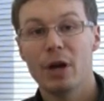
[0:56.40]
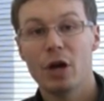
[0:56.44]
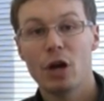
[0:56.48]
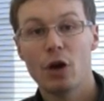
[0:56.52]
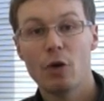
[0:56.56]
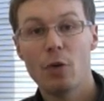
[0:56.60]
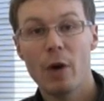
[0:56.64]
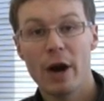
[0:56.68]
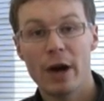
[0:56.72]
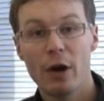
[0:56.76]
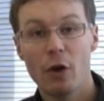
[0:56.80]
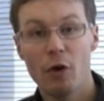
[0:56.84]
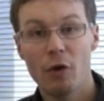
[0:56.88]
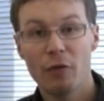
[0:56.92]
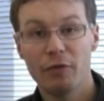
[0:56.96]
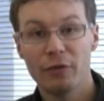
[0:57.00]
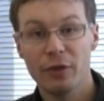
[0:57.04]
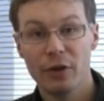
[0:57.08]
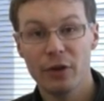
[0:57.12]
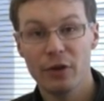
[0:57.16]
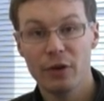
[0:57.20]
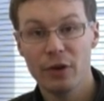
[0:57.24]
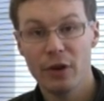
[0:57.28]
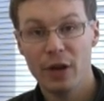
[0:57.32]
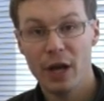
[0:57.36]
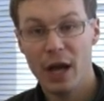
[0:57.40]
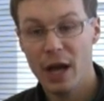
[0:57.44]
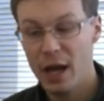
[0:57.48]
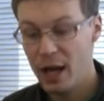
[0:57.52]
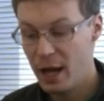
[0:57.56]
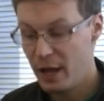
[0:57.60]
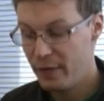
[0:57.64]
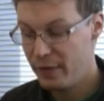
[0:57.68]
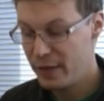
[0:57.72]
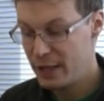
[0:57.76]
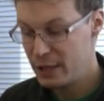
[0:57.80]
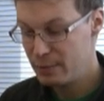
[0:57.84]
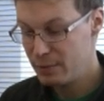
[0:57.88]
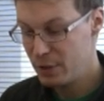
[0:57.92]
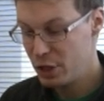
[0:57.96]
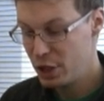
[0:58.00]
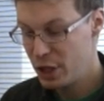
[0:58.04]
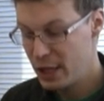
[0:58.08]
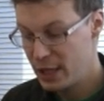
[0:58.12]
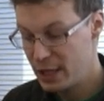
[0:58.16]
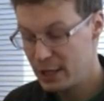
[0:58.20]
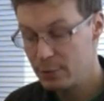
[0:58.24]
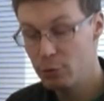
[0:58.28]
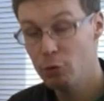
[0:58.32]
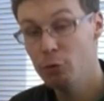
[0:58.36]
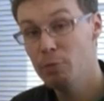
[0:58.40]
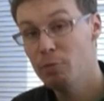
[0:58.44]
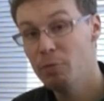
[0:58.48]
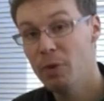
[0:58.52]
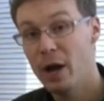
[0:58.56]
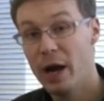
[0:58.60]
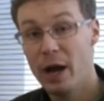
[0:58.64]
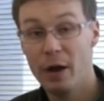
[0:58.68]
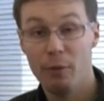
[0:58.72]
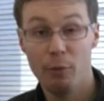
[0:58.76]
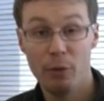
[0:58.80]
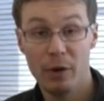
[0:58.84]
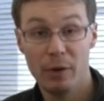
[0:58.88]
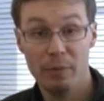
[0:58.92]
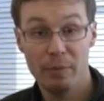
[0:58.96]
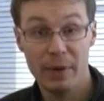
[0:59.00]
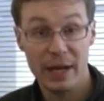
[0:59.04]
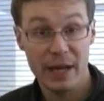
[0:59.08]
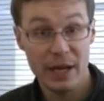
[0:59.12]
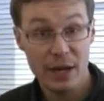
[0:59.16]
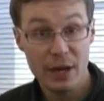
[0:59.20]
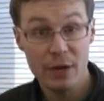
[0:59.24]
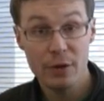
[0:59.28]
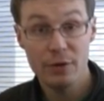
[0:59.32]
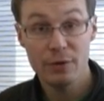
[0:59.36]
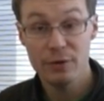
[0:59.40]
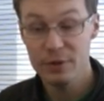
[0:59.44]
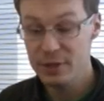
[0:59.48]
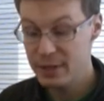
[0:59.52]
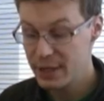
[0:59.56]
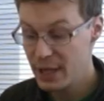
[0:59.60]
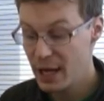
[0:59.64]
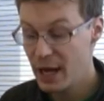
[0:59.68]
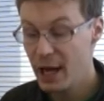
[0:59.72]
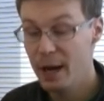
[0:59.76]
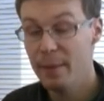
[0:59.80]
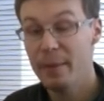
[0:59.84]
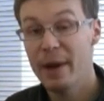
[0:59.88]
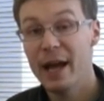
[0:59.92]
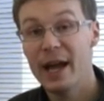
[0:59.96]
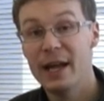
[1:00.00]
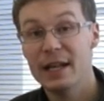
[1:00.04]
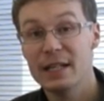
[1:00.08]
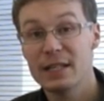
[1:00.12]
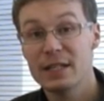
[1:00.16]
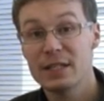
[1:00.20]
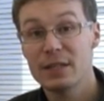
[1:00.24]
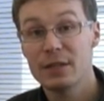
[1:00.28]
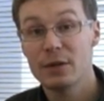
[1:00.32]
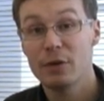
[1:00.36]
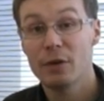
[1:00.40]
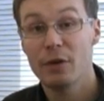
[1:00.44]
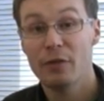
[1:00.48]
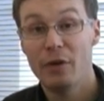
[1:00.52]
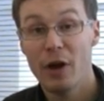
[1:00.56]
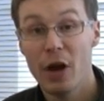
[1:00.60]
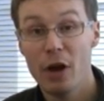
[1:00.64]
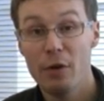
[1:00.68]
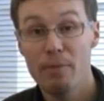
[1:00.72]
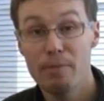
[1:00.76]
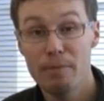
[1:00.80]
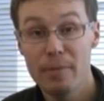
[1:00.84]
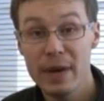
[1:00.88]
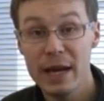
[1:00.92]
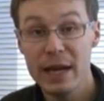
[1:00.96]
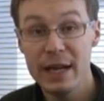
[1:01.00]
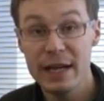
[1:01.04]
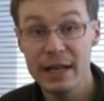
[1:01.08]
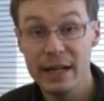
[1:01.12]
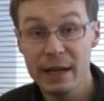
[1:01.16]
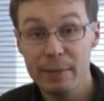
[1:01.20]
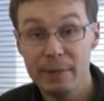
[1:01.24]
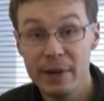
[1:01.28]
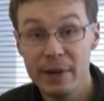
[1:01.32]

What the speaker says: quite often these machines will be used as sort of home media